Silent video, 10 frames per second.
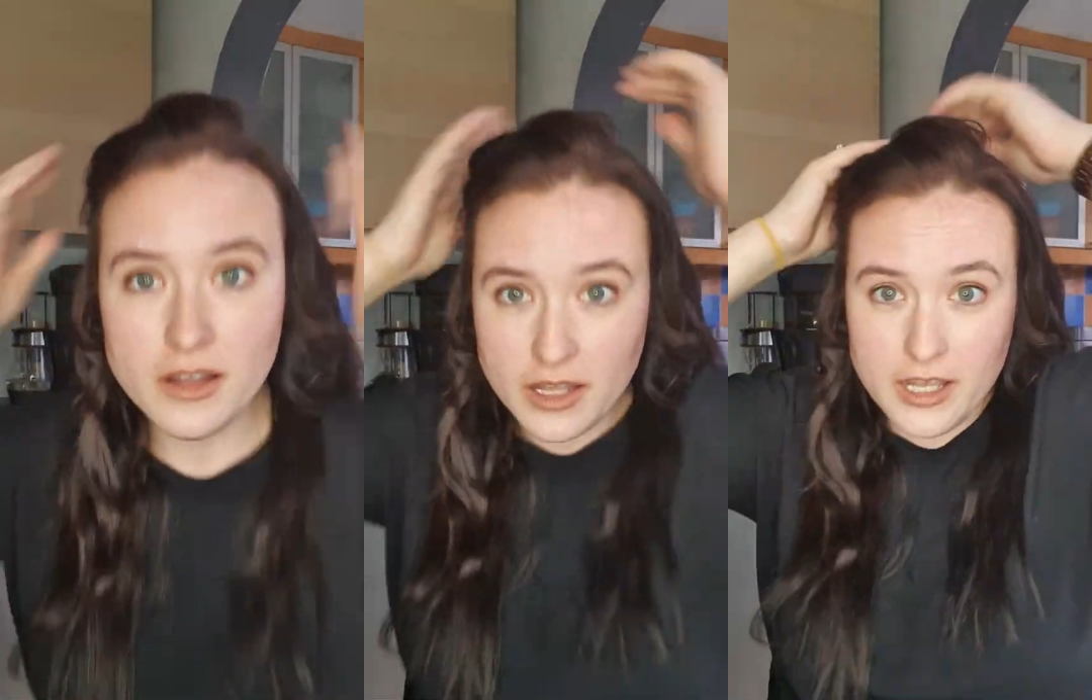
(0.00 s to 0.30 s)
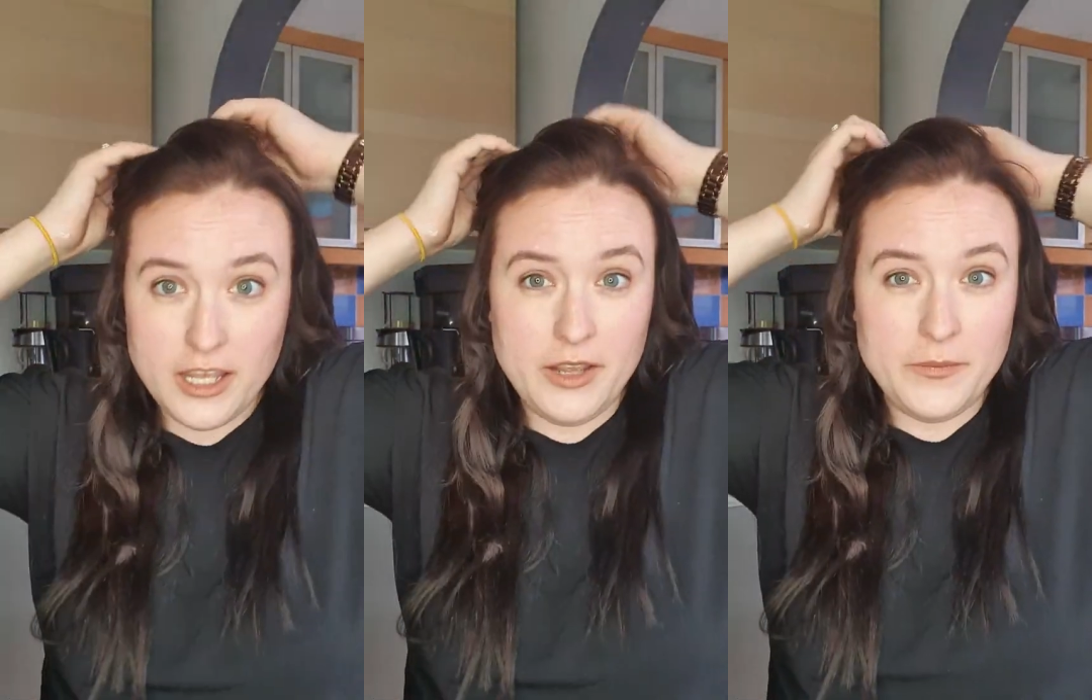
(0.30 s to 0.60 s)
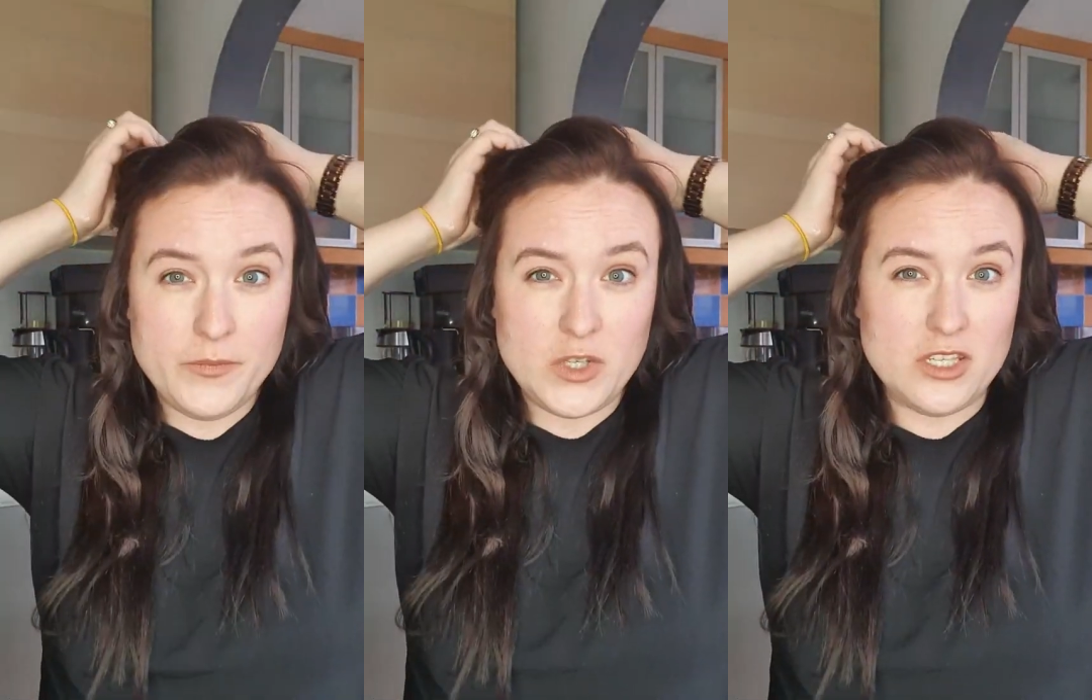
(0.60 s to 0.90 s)

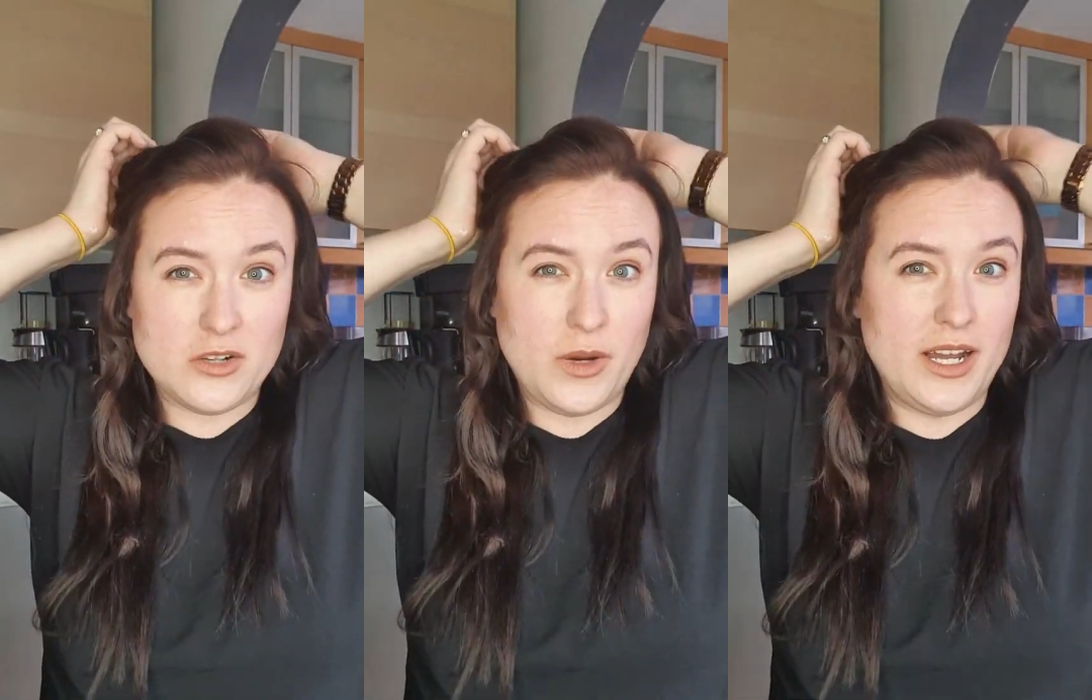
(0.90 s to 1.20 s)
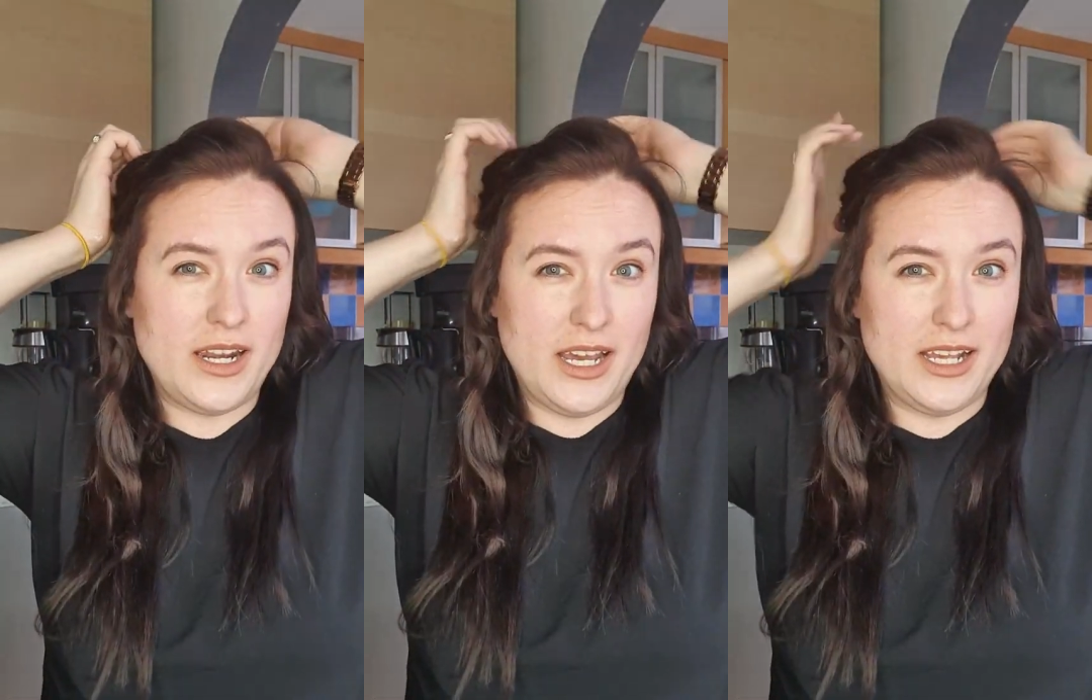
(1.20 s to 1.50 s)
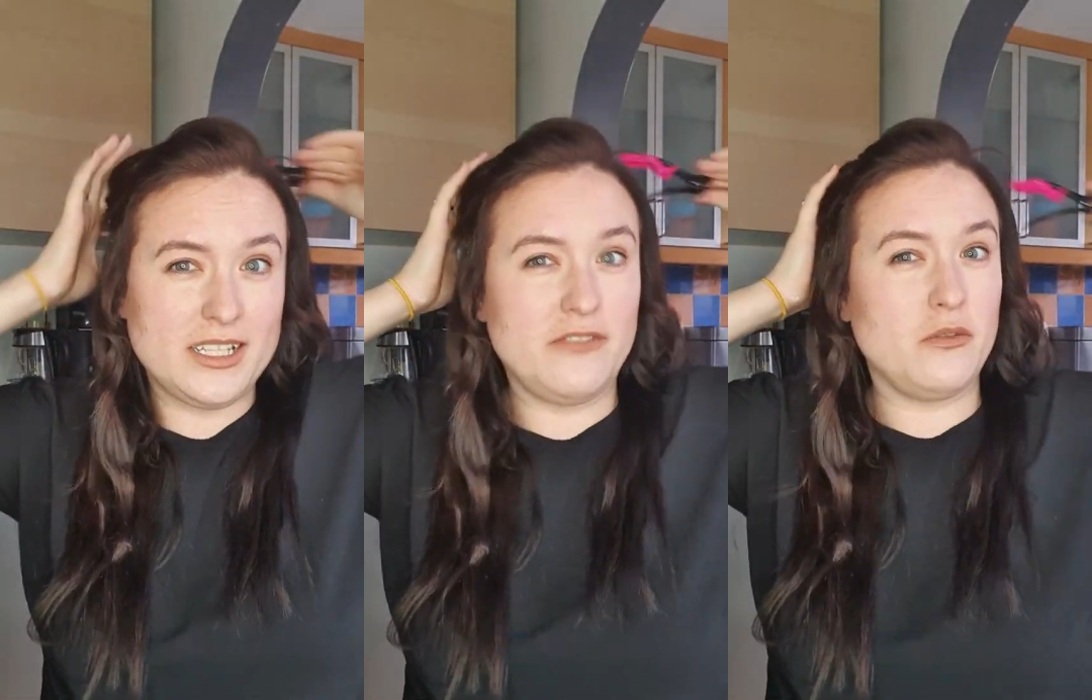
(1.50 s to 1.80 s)
which is quite
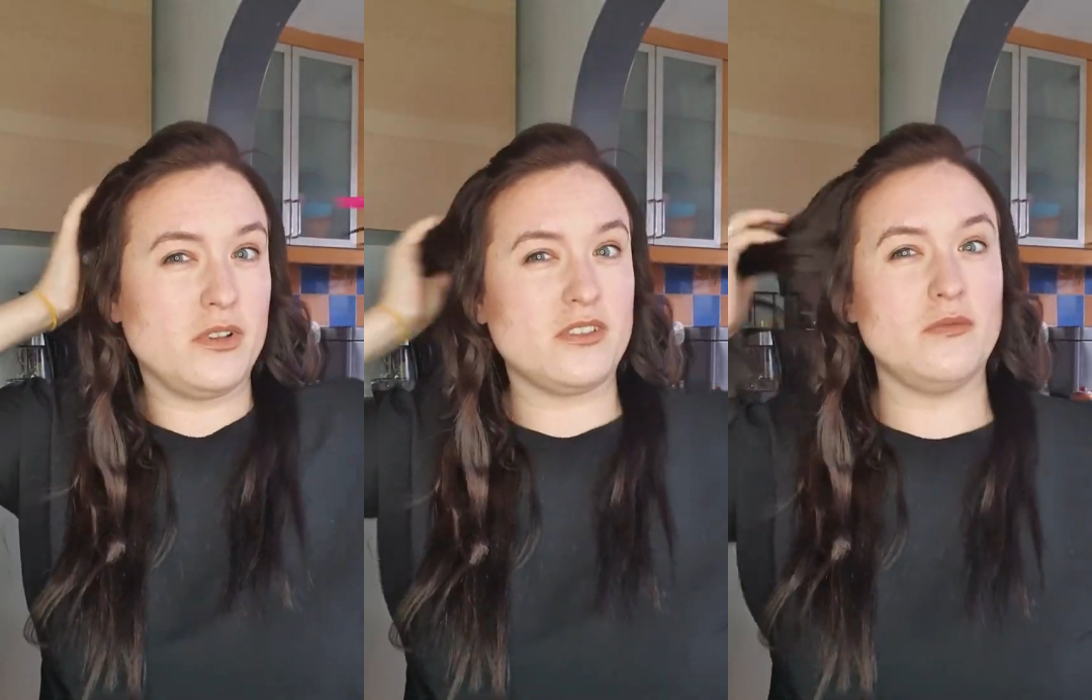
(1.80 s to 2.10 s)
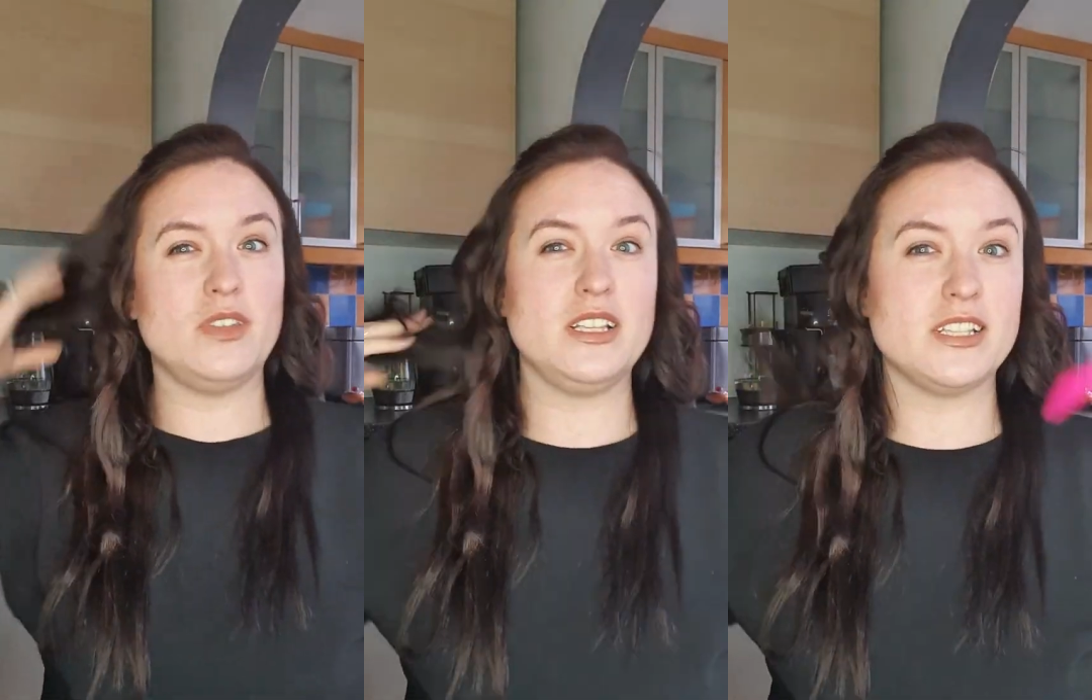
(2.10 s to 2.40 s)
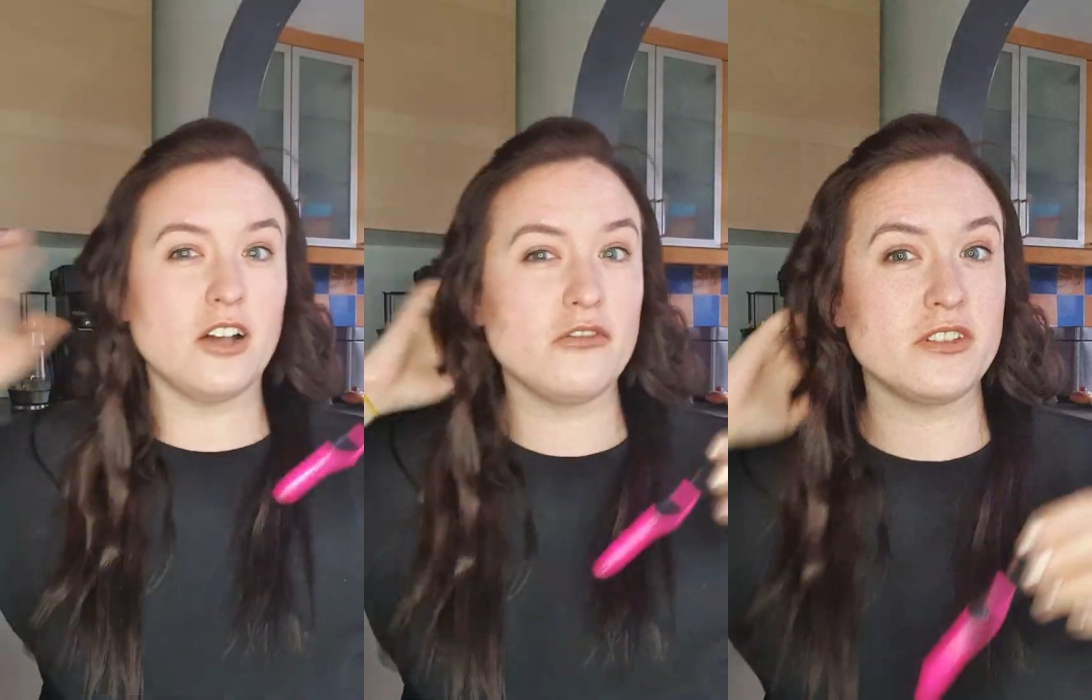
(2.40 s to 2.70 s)
nice if you want something
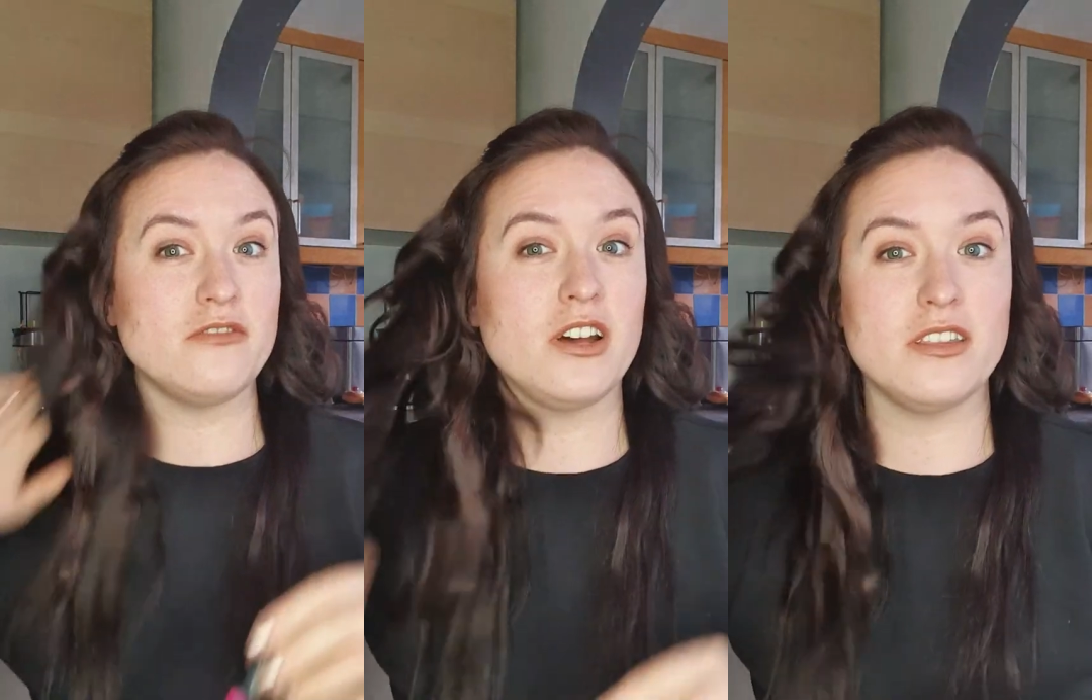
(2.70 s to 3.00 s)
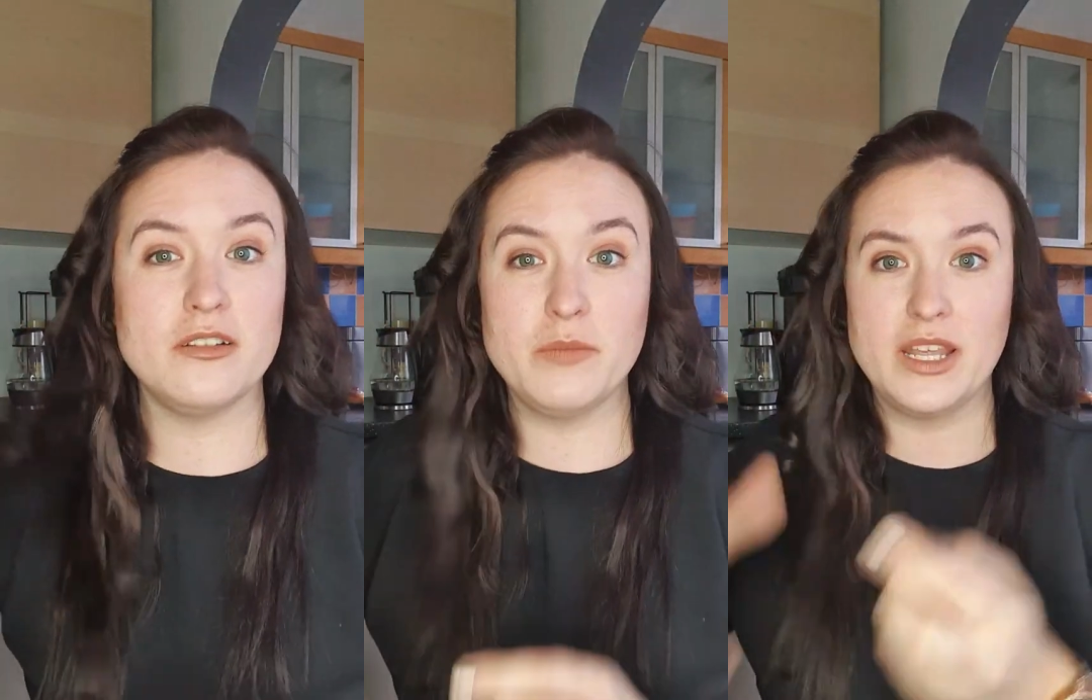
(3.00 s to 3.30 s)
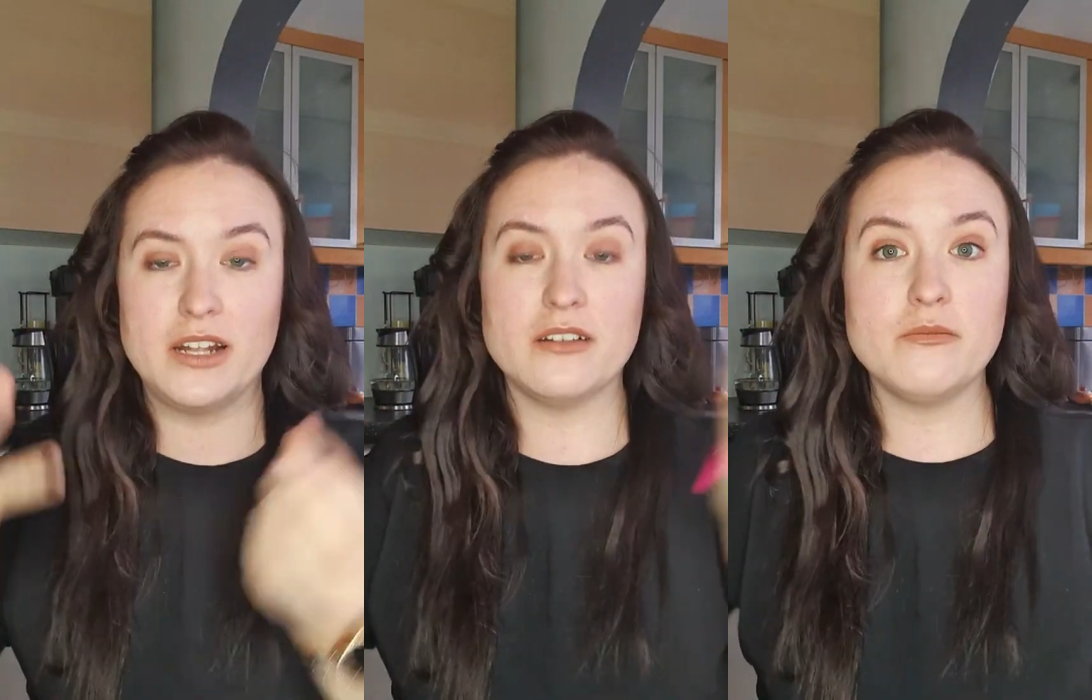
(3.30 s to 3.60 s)
softer rather than
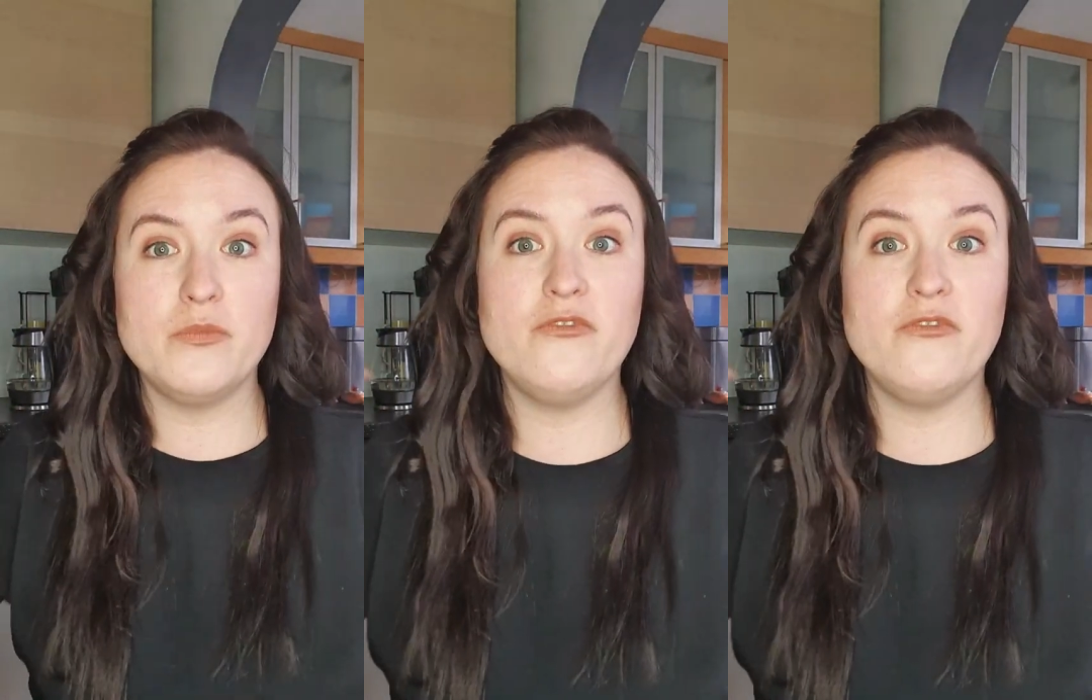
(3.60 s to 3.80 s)
being